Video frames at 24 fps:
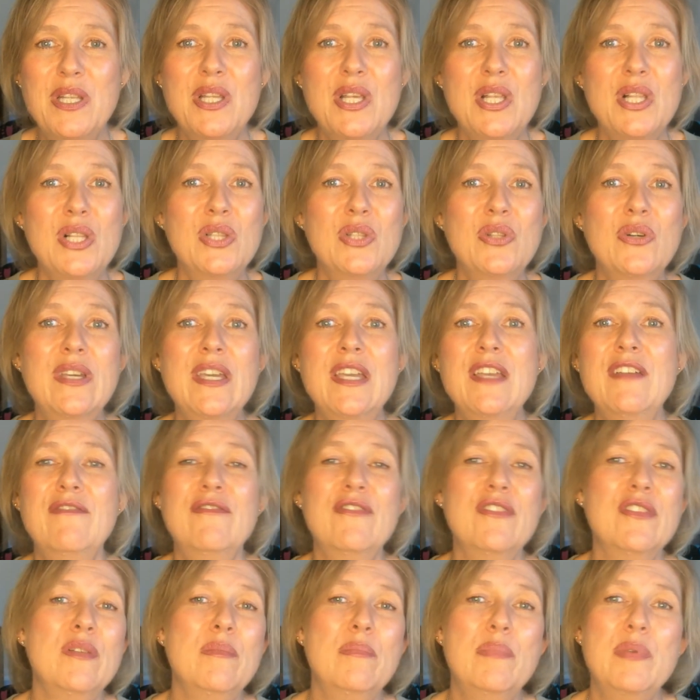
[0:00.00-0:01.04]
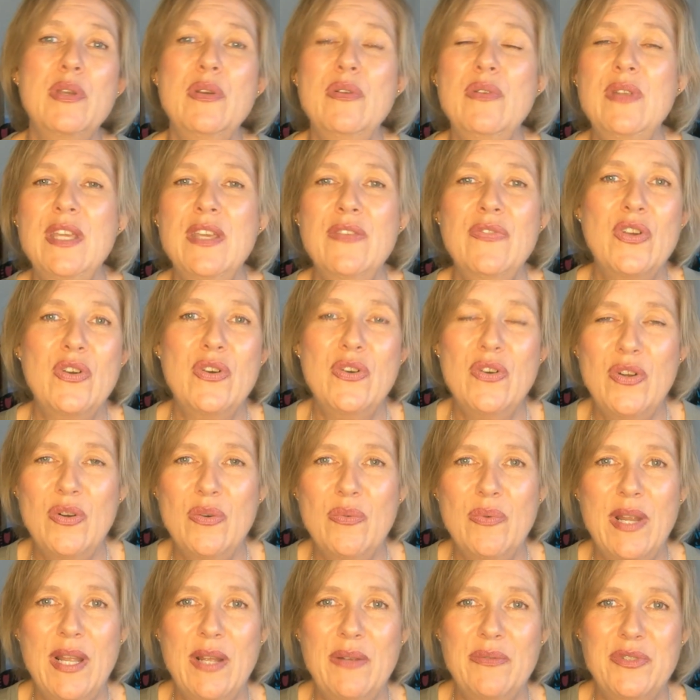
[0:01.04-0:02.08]
looking for the beauty and the good
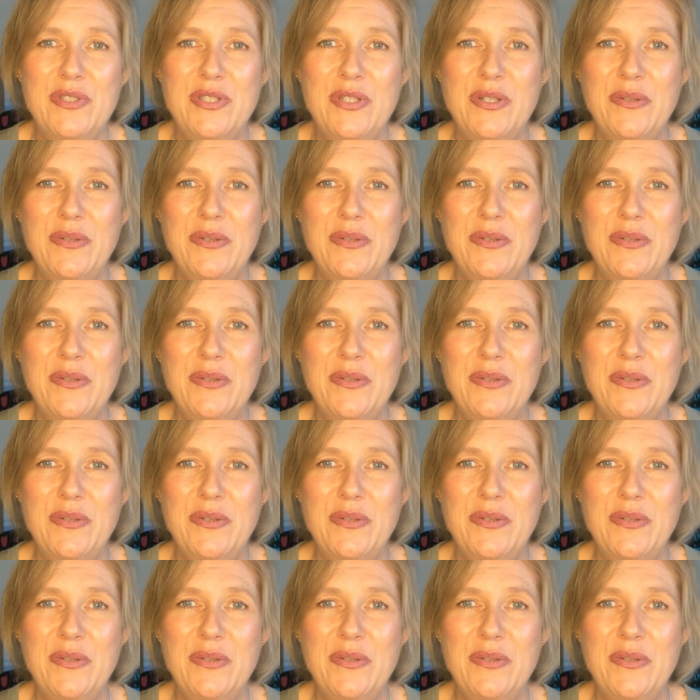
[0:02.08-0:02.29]
around you.